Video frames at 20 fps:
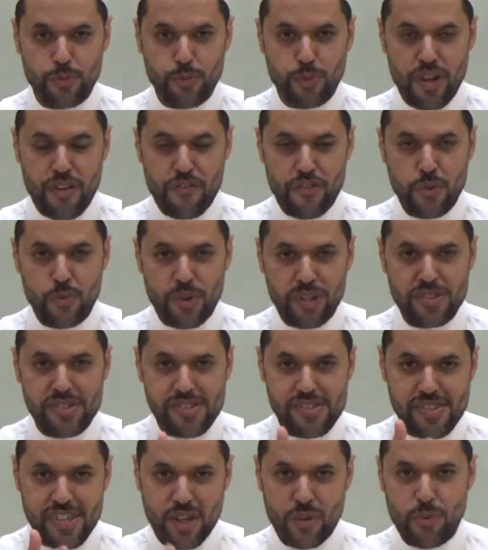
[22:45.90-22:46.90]
everyone
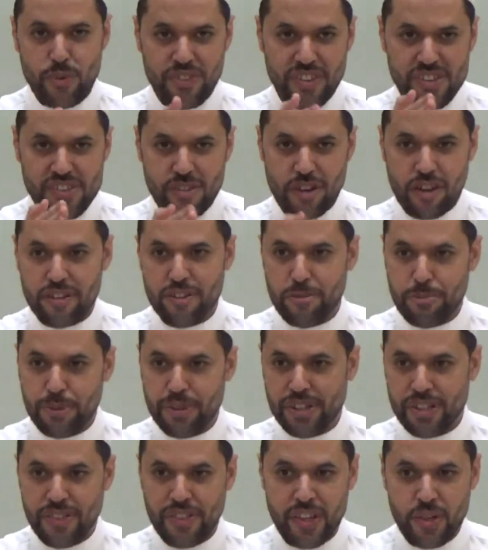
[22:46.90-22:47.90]
stick with his own
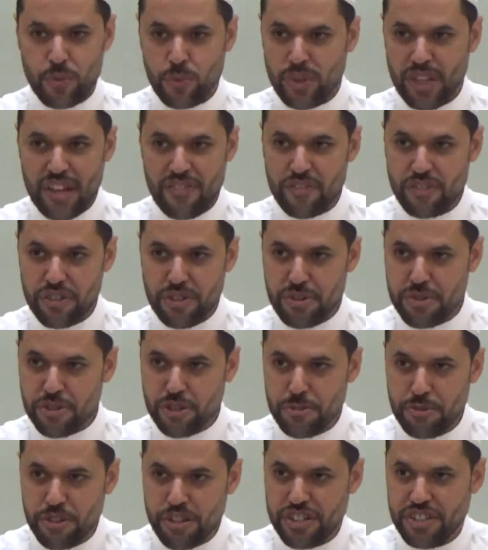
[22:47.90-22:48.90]
opinion, then we'll have no
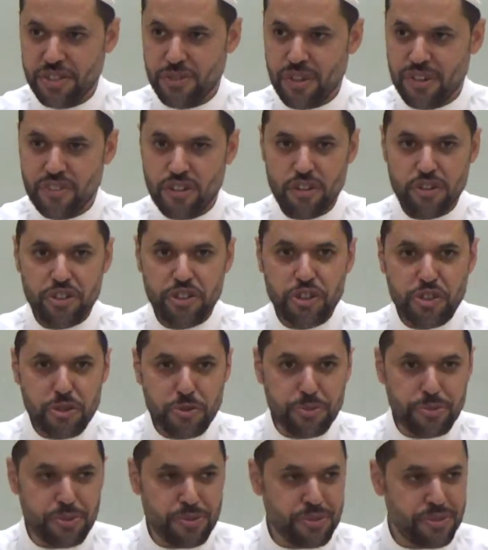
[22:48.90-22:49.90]
community, we'll have no
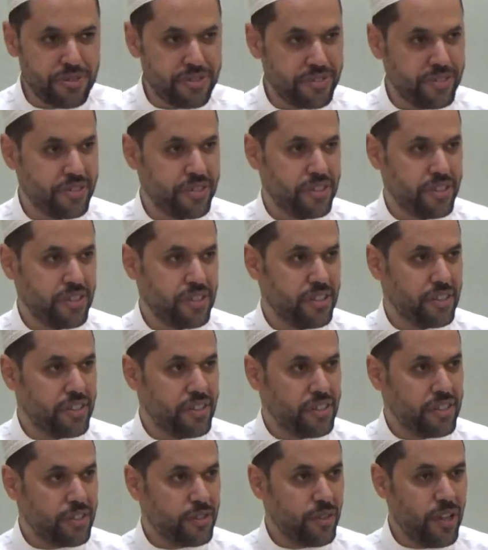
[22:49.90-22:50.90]
group.
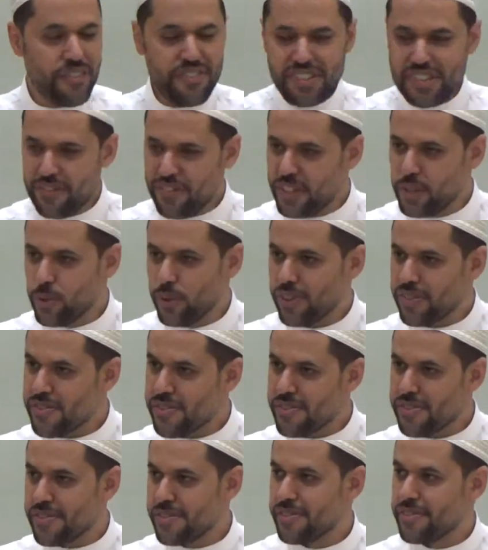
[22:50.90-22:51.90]
We have individuals,
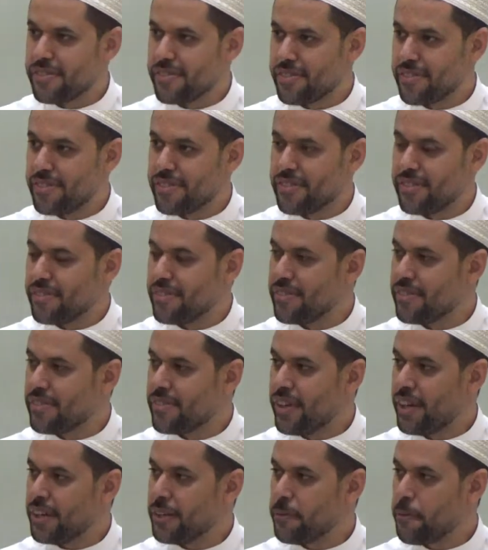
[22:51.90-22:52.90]

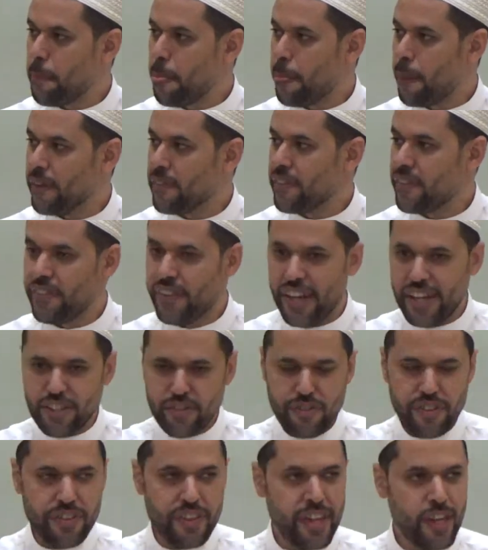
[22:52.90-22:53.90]
right? But at the end
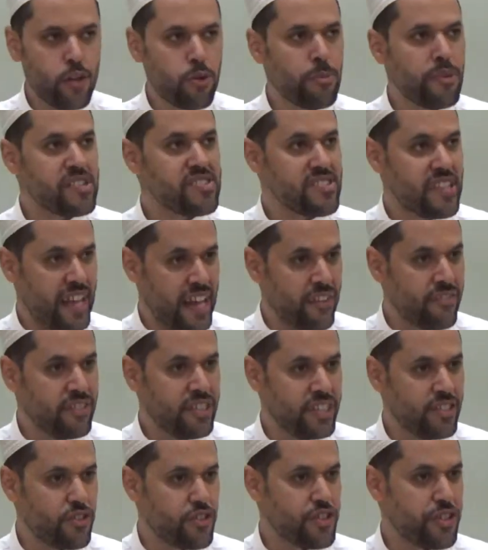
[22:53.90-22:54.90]
of the day, we must have
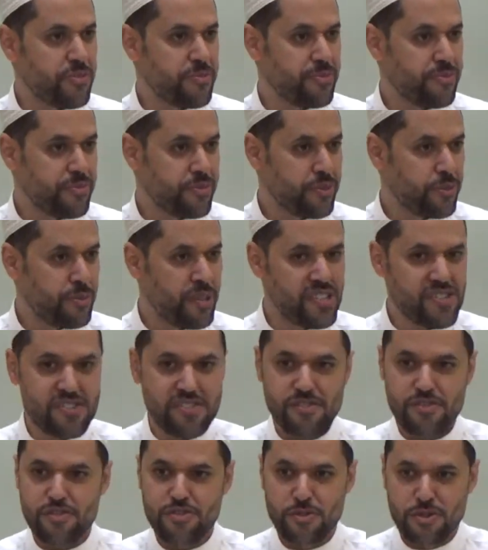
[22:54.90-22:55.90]
leadership. We
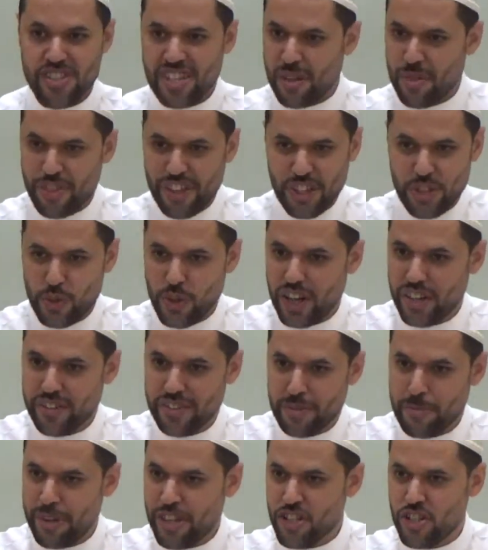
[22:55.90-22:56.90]
must do something
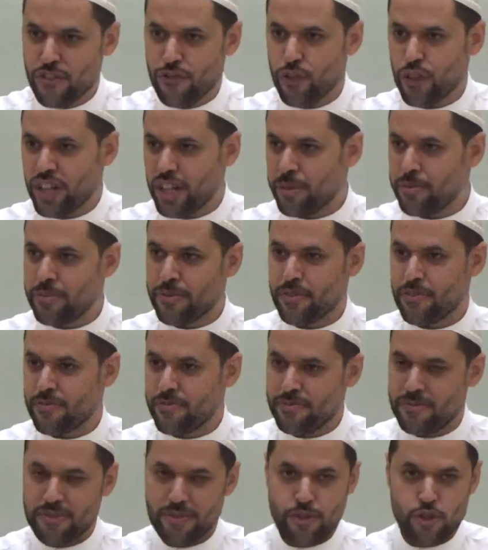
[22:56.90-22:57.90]
together. Imagine if we
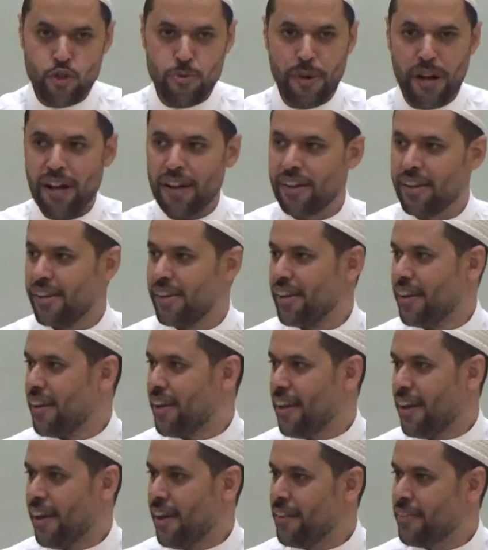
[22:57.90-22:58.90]
come Jum'ah
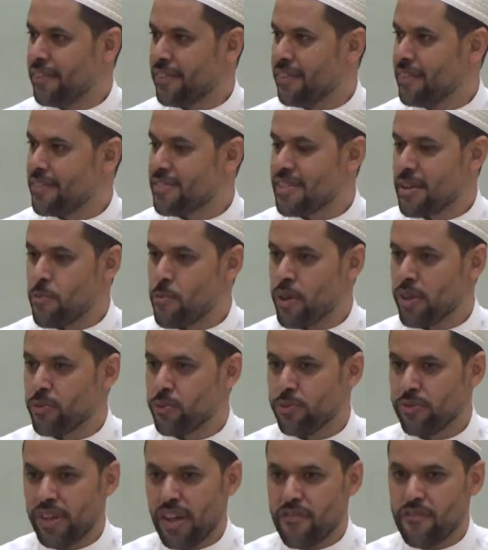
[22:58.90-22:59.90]
and
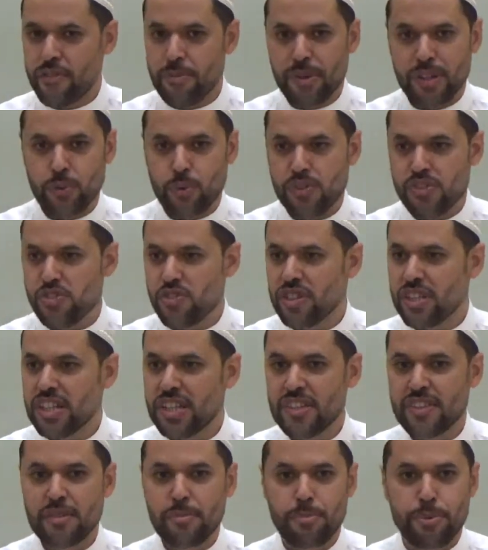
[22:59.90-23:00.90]
everybody wants to
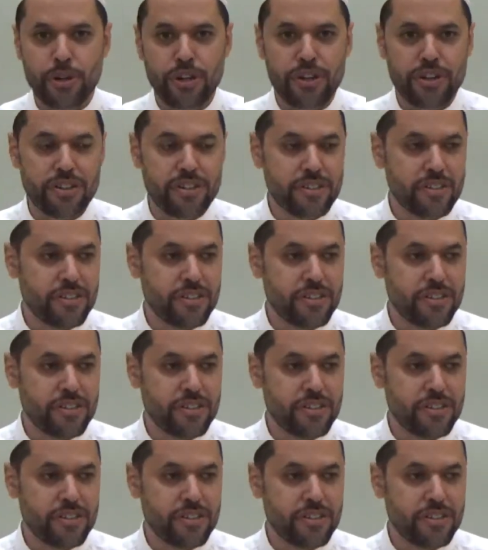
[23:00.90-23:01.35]
lead the prayer.